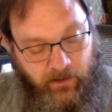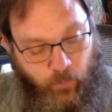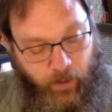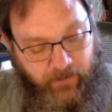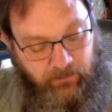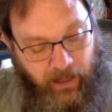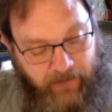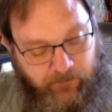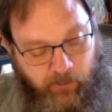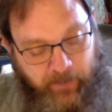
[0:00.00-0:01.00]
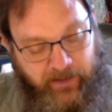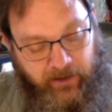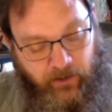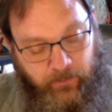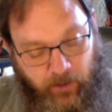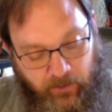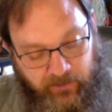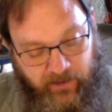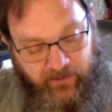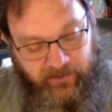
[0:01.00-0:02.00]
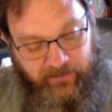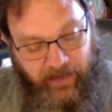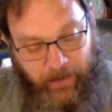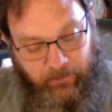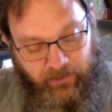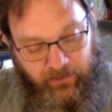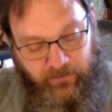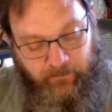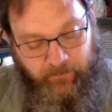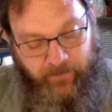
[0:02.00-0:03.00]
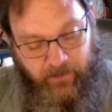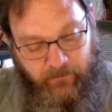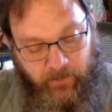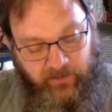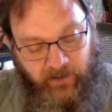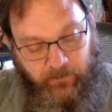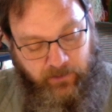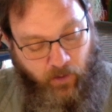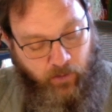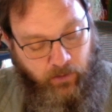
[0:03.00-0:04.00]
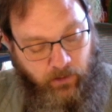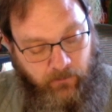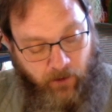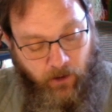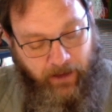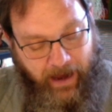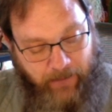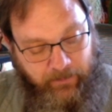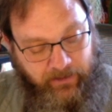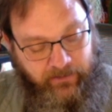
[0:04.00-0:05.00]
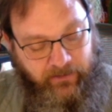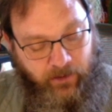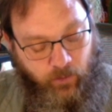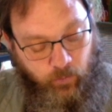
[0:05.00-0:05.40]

The way of life of a particular person is established from the sum total of all habits,